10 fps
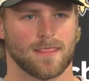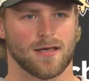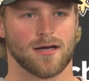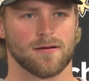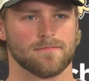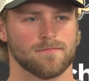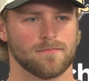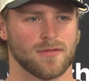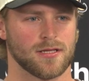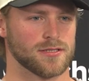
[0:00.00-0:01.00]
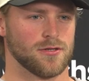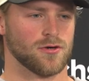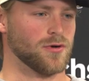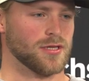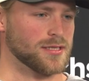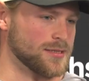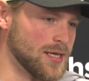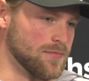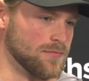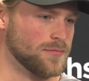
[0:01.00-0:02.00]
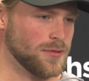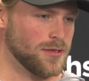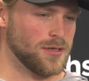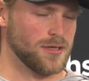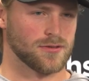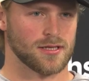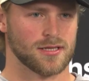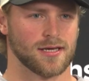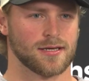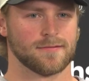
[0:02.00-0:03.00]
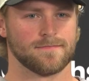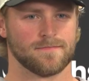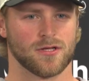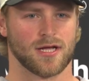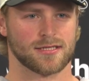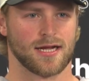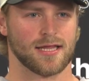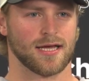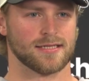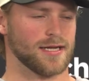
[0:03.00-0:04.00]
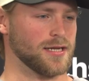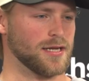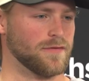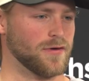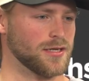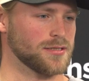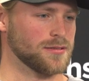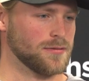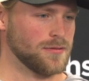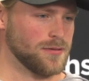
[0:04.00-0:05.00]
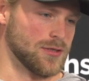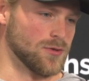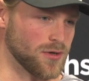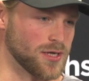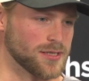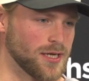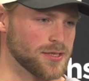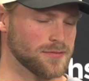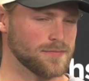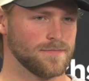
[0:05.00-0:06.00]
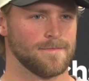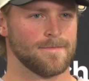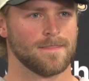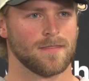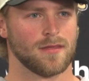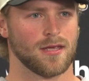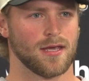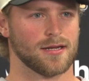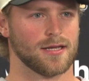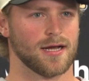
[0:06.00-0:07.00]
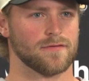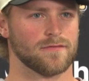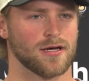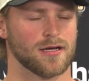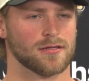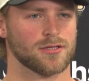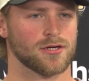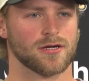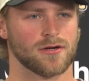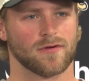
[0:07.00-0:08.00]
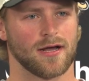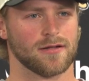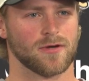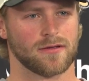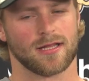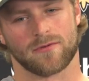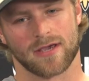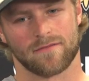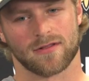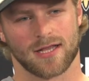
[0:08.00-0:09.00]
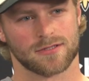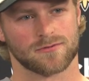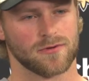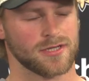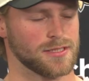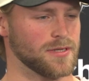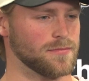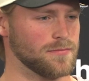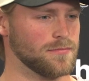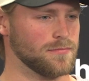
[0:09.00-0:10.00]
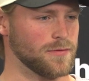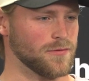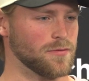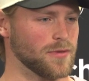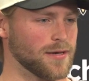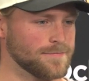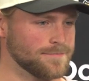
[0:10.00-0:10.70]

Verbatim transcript: Um, and there's no quitting this team. So I think, you know, that's kind of the identity of us, this organization, and kind of uh, turning it around with, like we have the last three weeks has been, been really big.